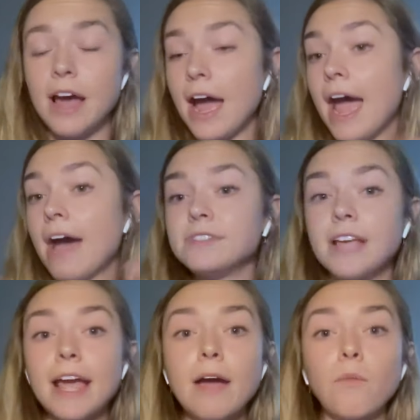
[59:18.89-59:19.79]
I have,
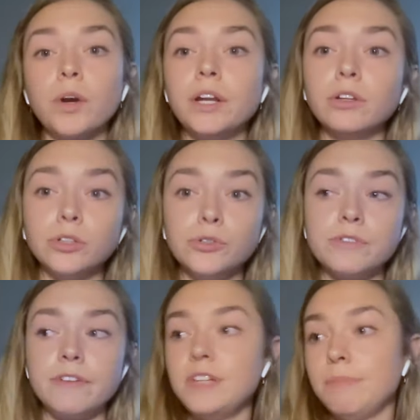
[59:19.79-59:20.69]
say I wanted to lose
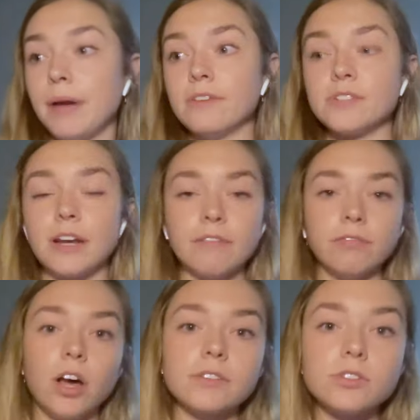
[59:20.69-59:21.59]
fifty pounds and I've
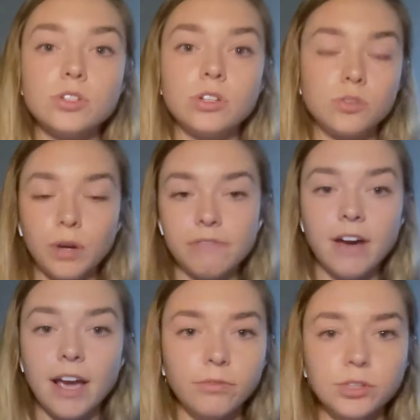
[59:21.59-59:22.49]
lost
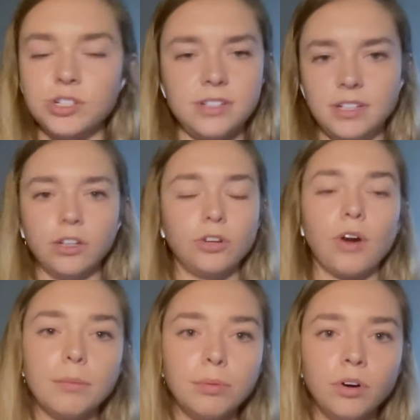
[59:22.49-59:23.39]
twenty-five, which is still
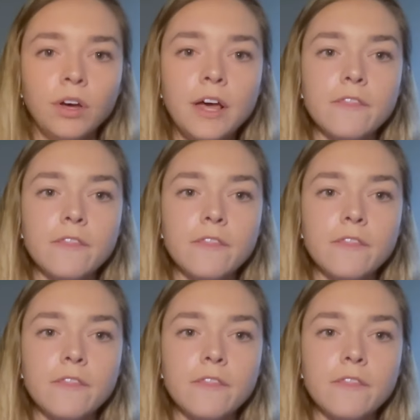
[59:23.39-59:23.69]
incredible.